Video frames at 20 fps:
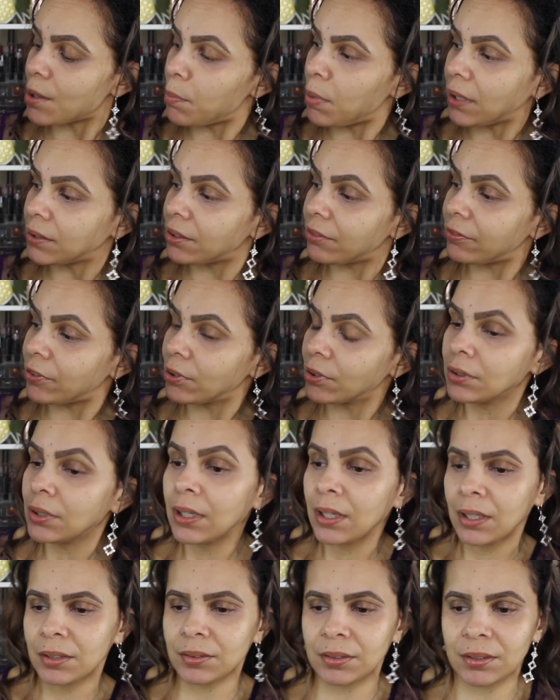Blendiful.
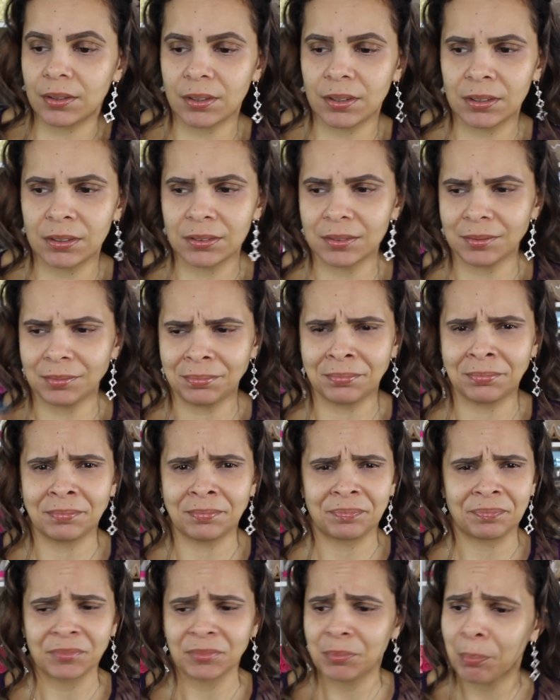
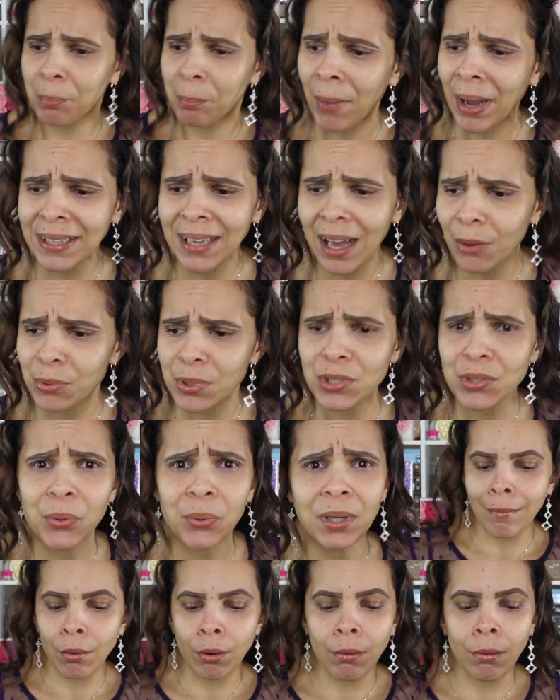Oh my god, what's
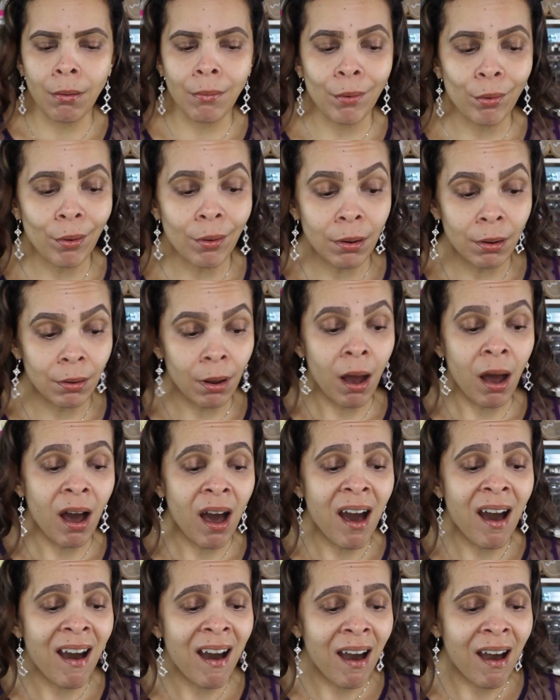going
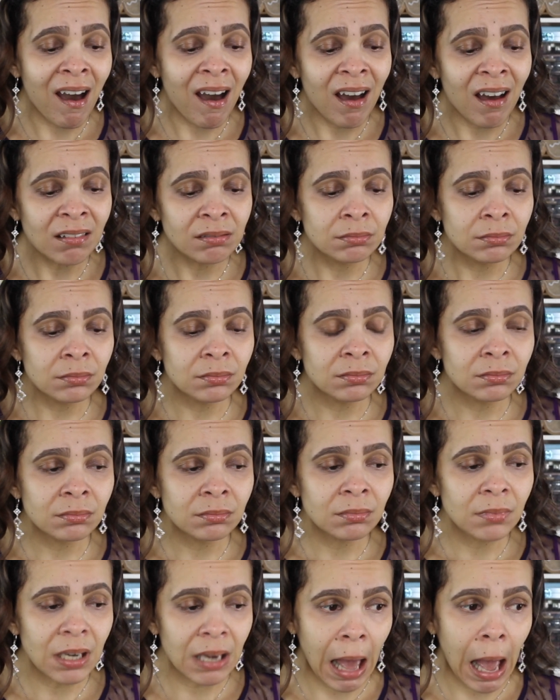on?
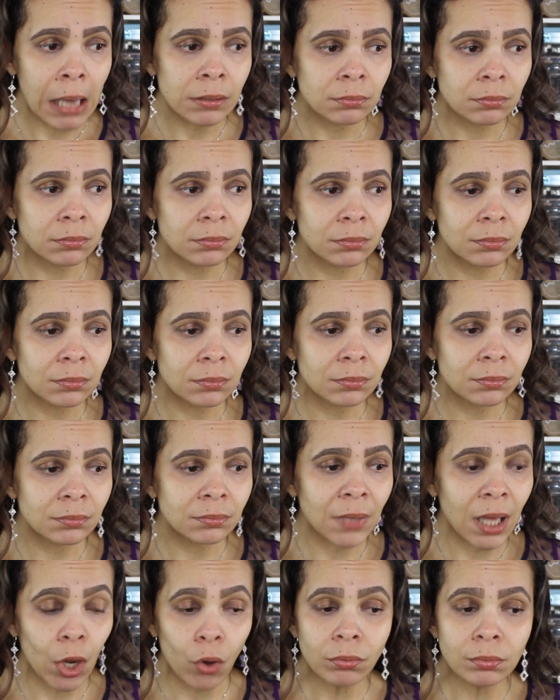Yeah.
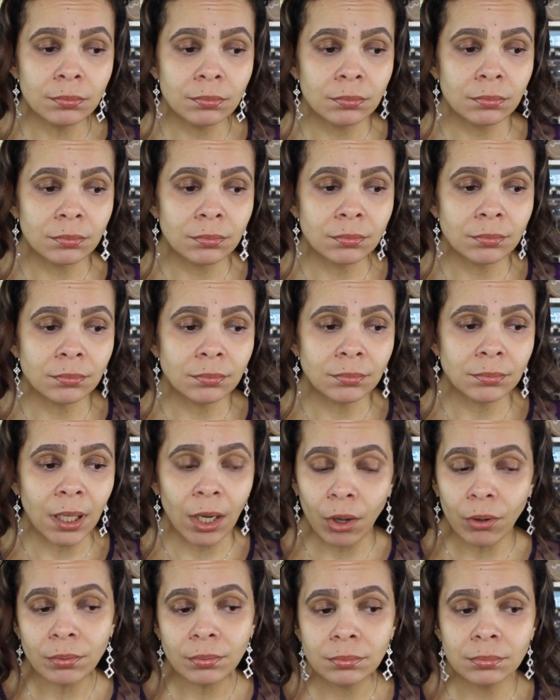Hello?
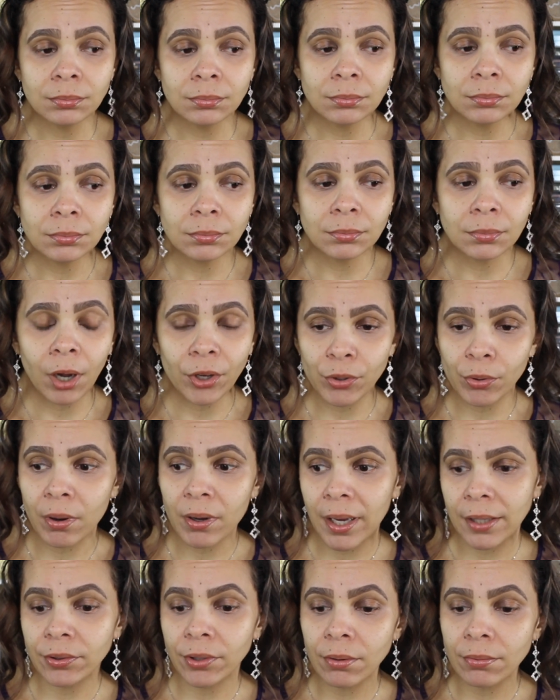Hello? Are you
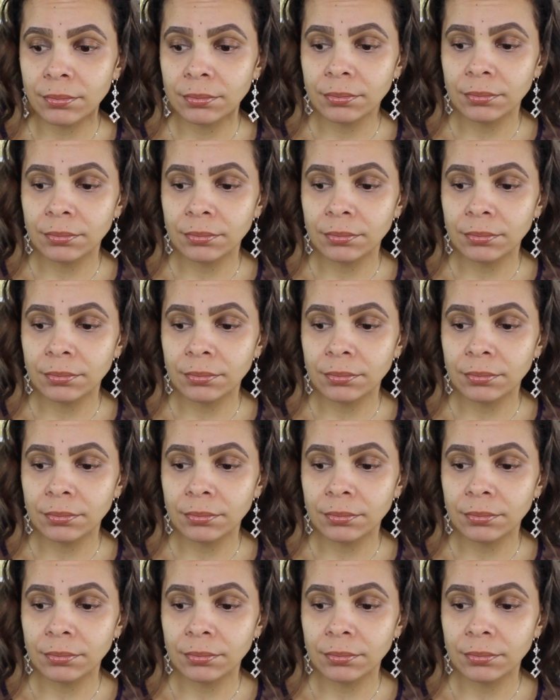okay, Tro?